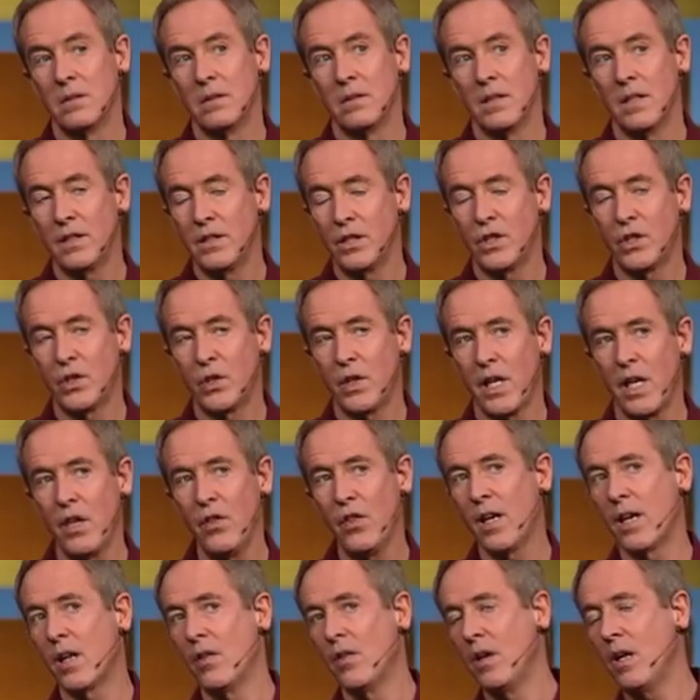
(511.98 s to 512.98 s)
It's a tricky
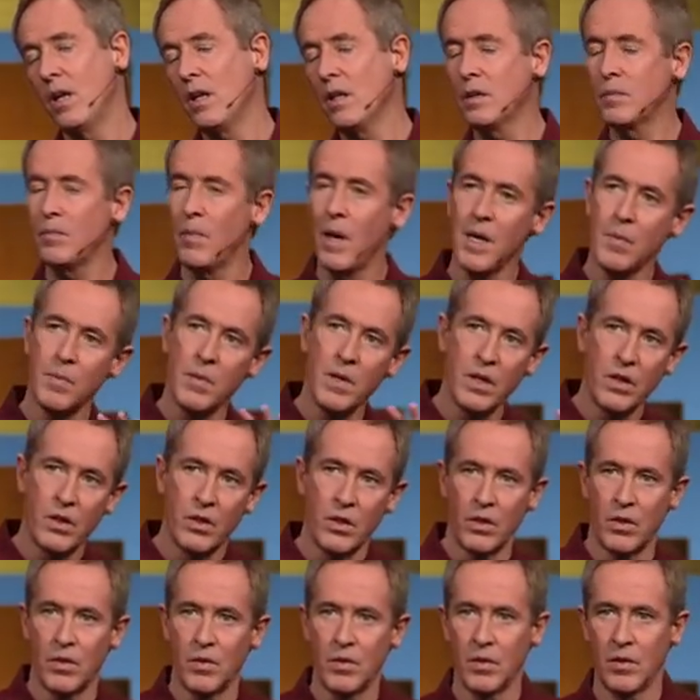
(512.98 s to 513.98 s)
thing. And then here's maybe
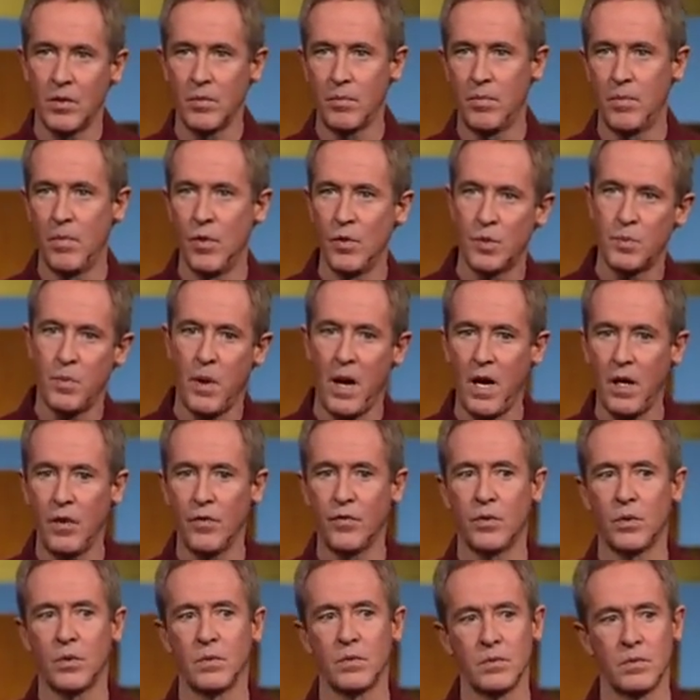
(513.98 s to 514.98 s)
the most
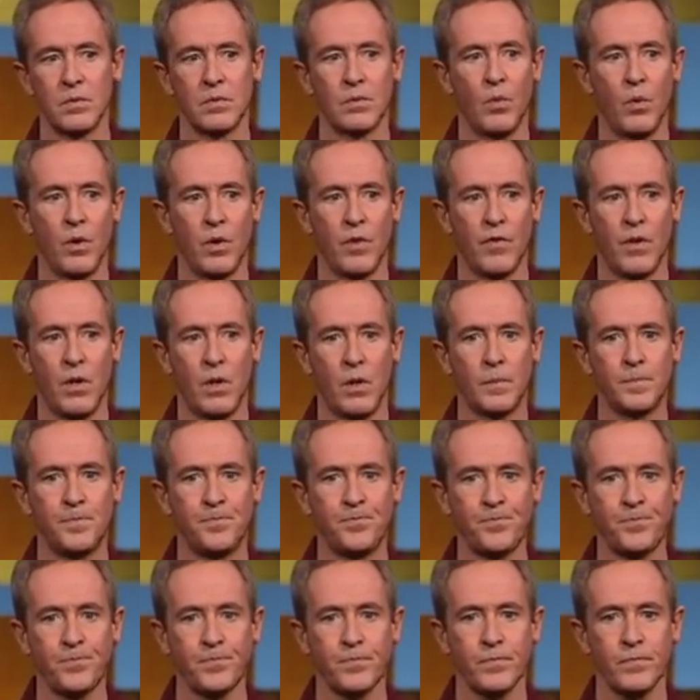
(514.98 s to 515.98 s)
painful one of
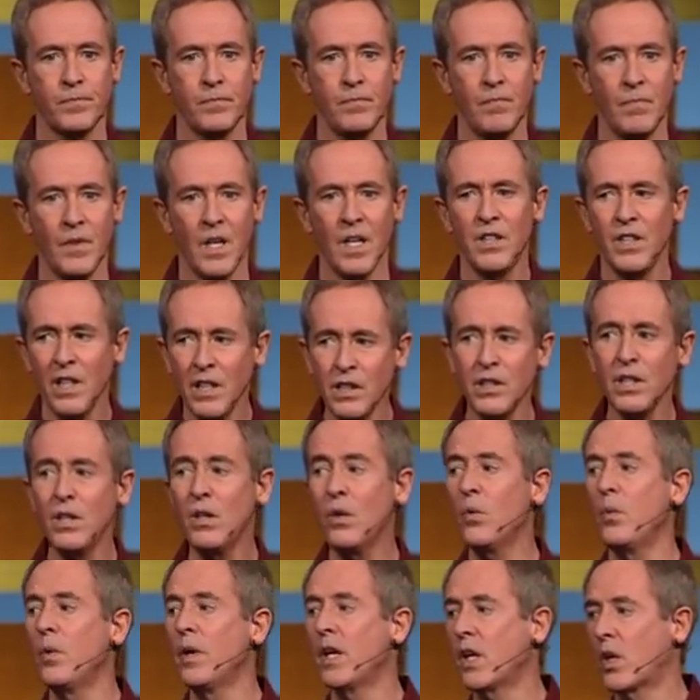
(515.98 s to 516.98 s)
all. Doesn't
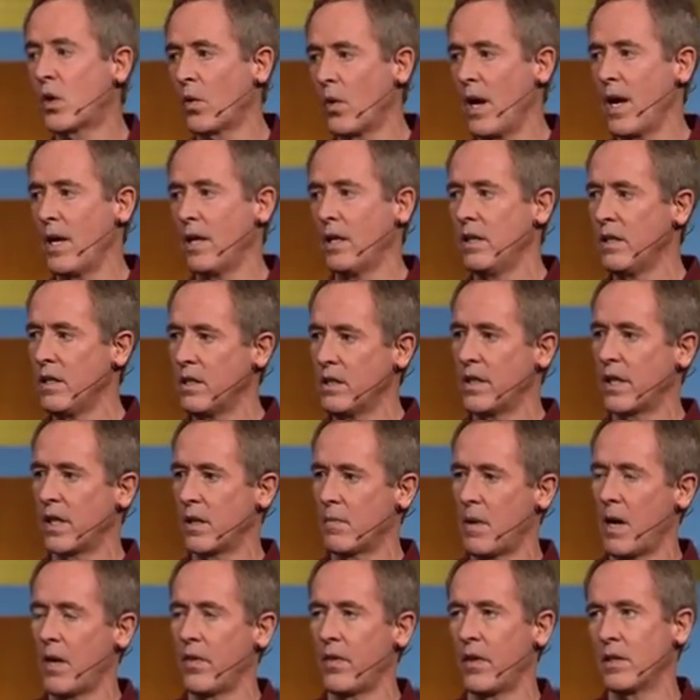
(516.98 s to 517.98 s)
regret, and just think
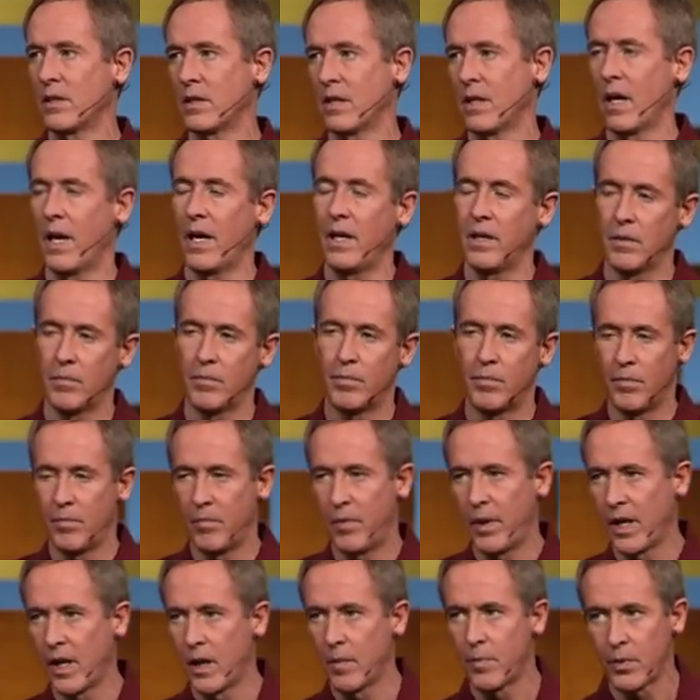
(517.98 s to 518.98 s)
about this, and I hate to
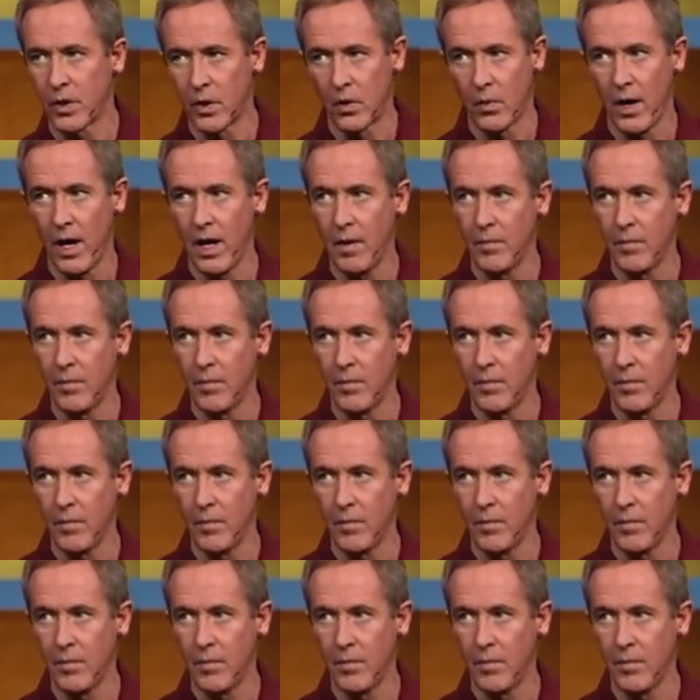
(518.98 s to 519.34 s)
bring up regret,